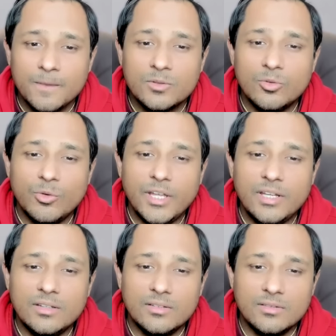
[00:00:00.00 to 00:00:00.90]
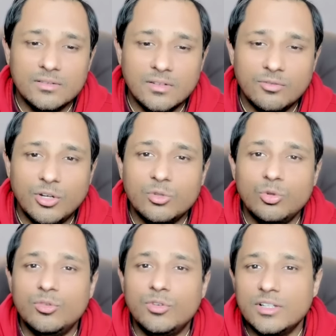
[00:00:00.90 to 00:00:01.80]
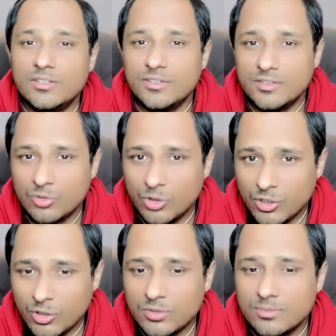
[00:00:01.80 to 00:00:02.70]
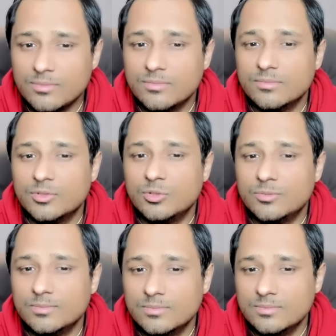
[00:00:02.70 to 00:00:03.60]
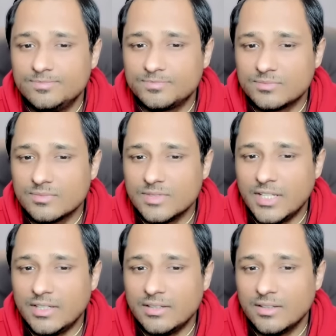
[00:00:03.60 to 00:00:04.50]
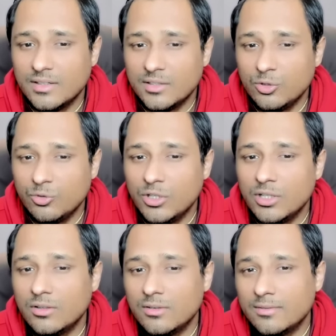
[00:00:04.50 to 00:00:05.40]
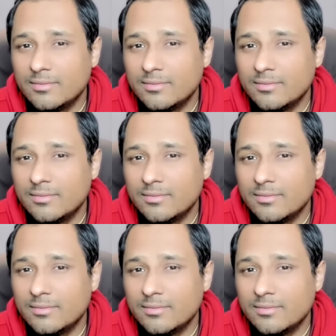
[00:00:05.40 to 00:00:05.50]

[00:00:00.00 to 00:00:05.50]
So when the Virgo transit is going on, so then uh, you will uh,